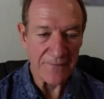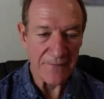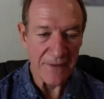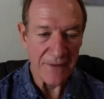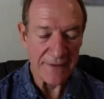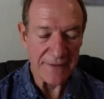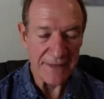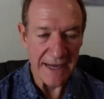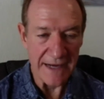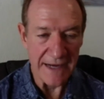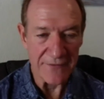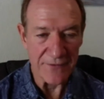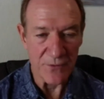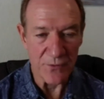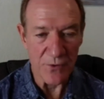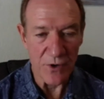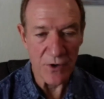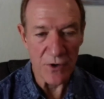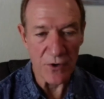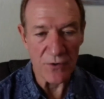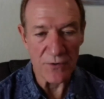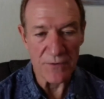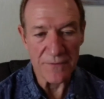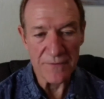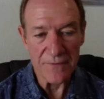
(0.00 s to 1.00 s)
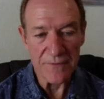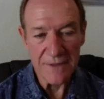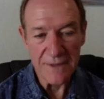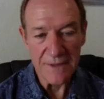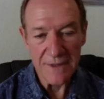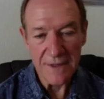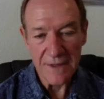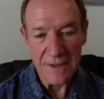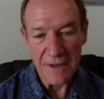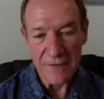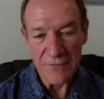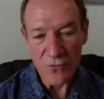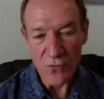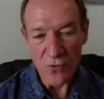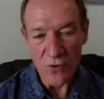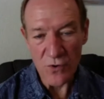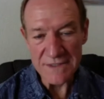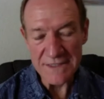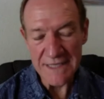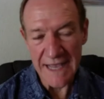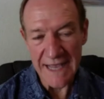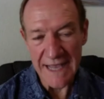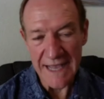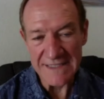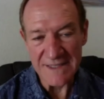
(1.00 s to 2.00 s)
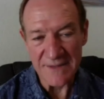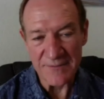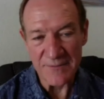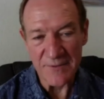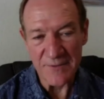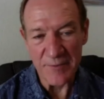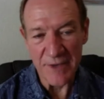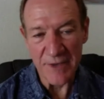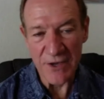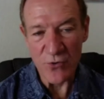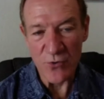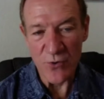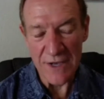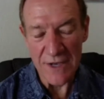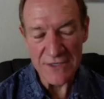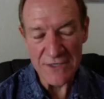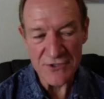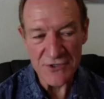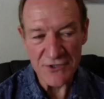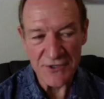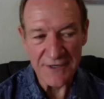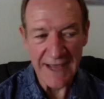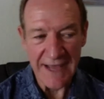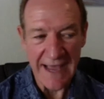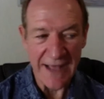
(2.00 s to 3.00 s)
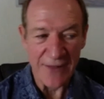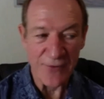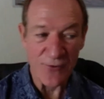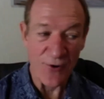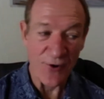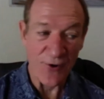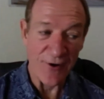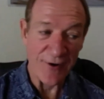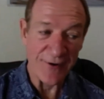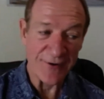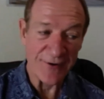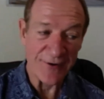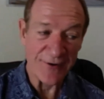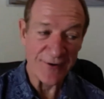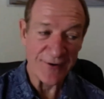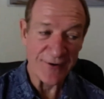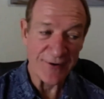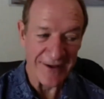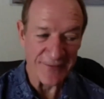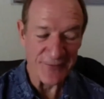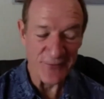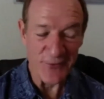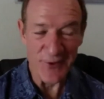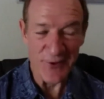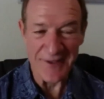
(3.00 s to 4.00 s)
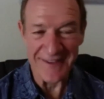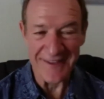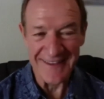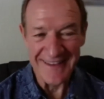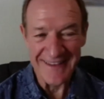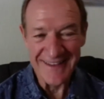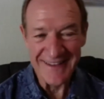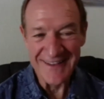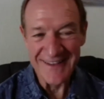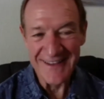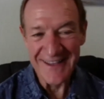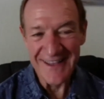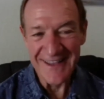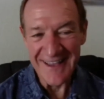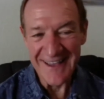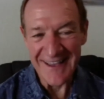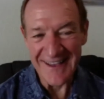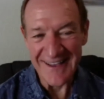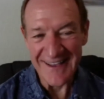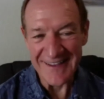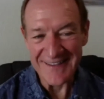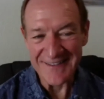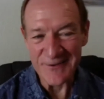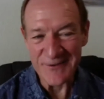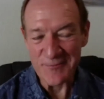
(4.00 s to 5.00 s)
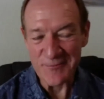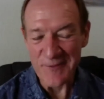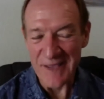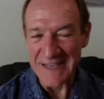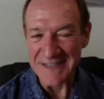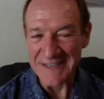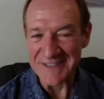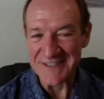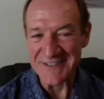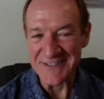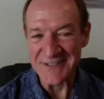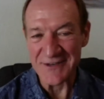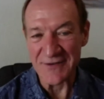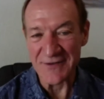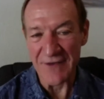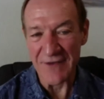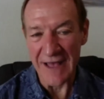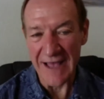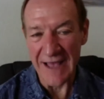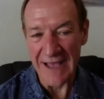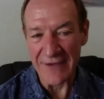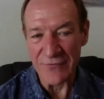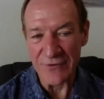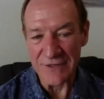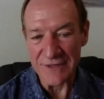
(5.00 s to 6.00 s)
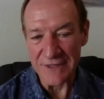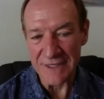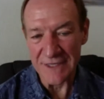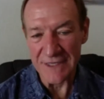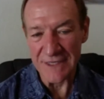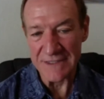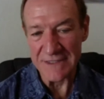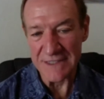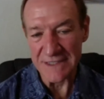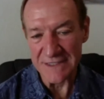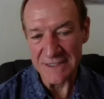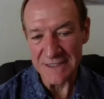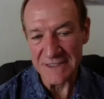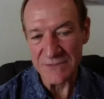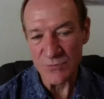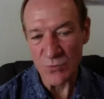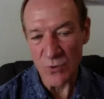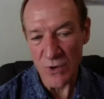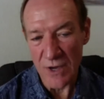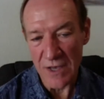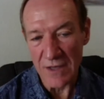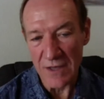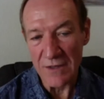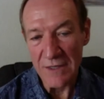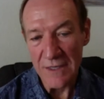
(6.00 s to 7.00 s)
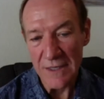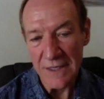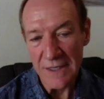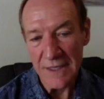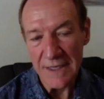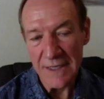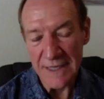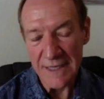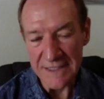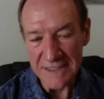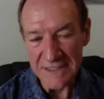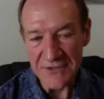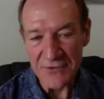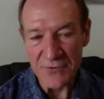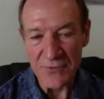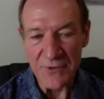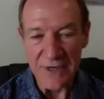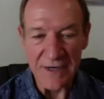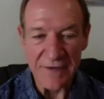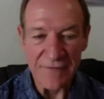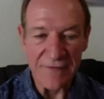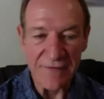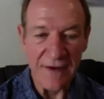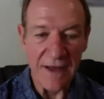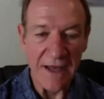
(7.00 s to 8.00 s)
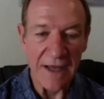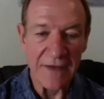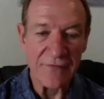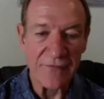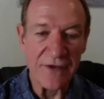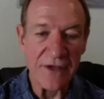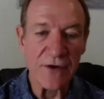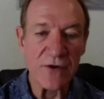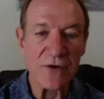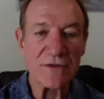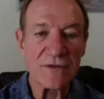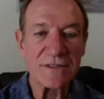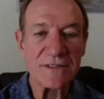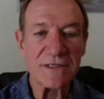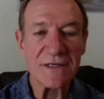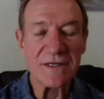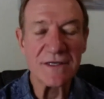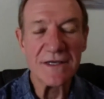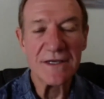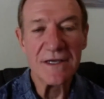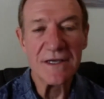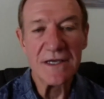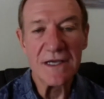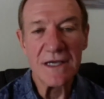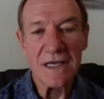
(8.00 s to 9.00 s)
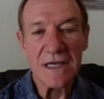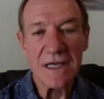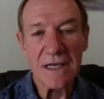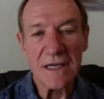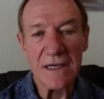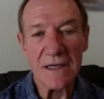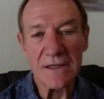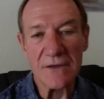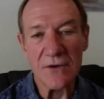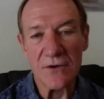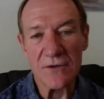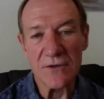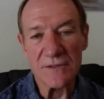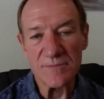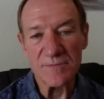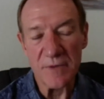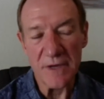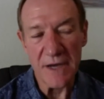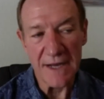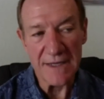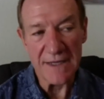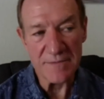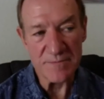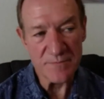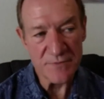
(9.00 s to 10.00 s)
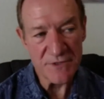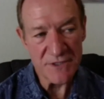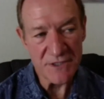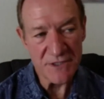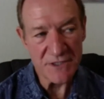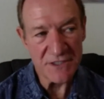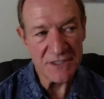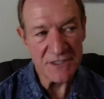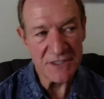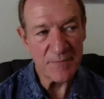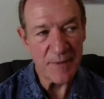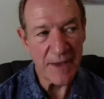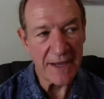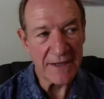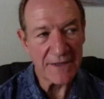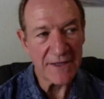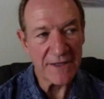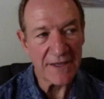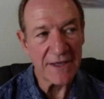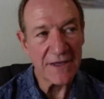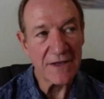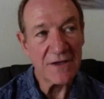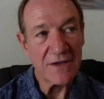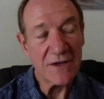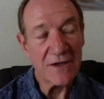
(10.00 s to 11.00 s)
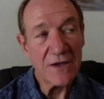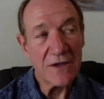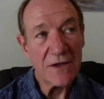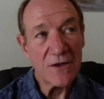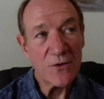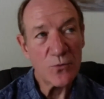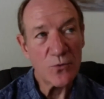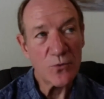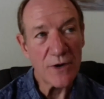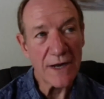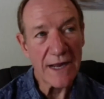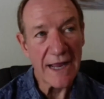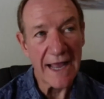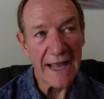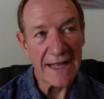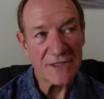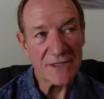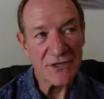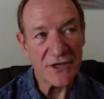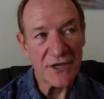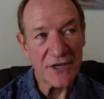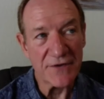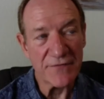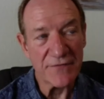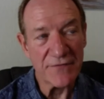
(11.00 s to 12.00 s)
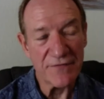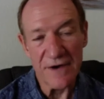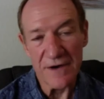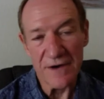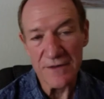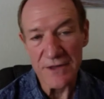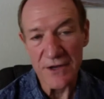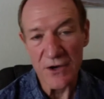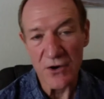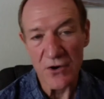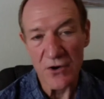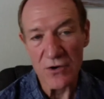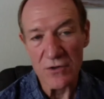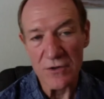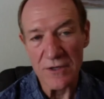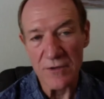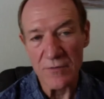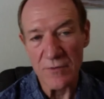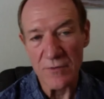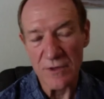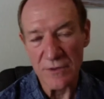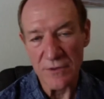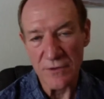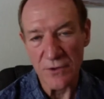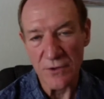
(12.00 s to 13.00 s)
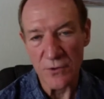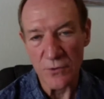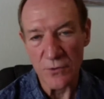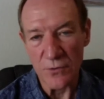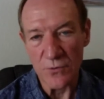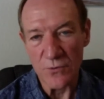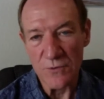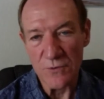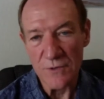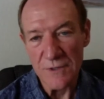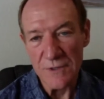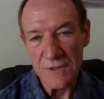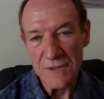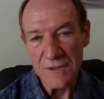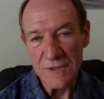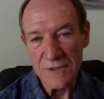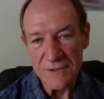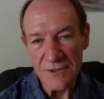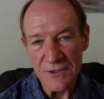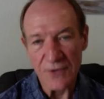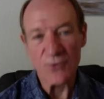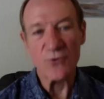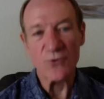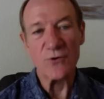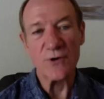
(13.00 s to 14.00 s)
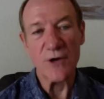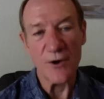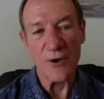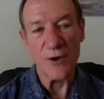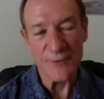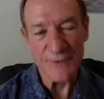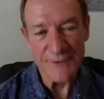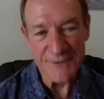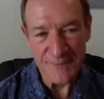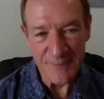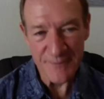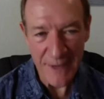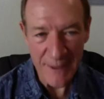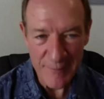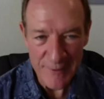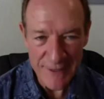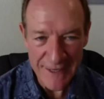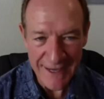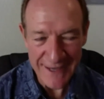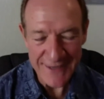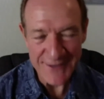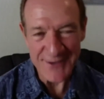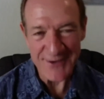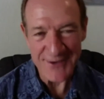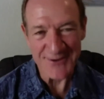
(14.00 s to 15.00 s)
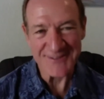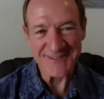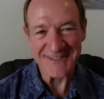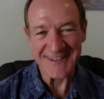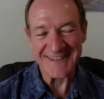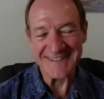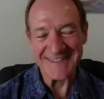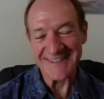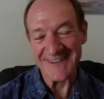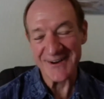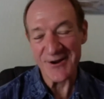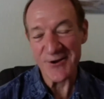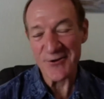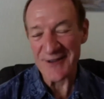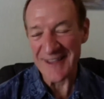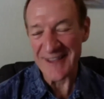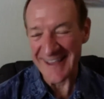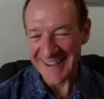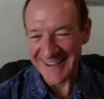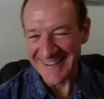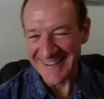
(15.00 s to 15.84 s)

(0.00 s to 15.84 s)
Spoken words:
down the road. Of course, I asked him the big question, how long do patients survive with this? He says, well, it's 3 to 5 years. He goes, but I'm suspecting we're catching it fairly early with you. So who knows, maybe 10 years. I said, okay.